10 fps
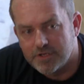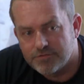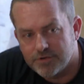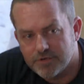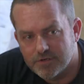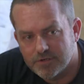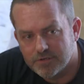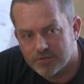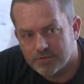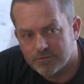leave here
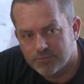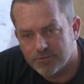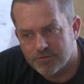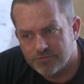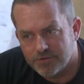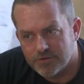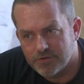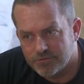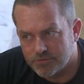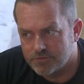with the fear
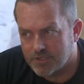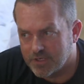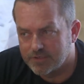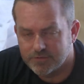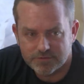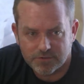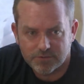of you dying in this